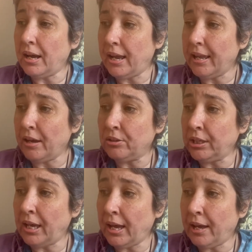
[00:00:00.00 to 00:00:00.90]
I only
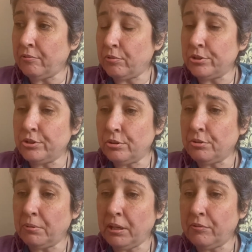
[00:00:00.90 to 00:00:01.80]
have 1, 2,
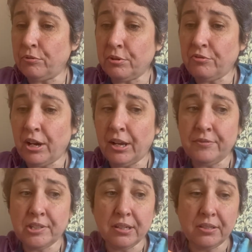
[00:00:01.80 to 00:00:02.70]
3, 4, 5,
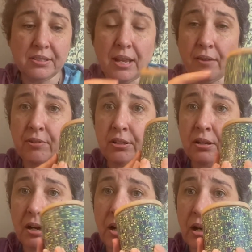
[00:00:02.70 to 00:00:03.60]
6,
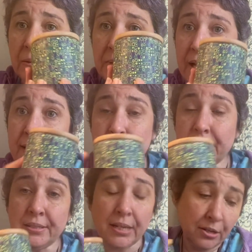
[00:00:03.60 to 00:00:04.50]
7 glass
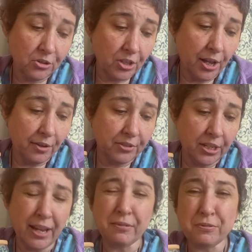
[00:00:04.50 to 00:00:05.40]
containers left. And
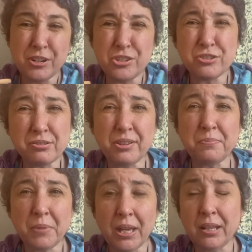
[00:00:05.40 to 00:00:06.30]
I originally
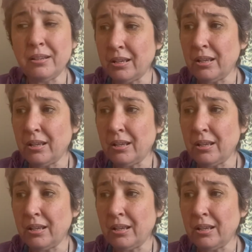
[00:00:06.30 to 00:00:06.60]
made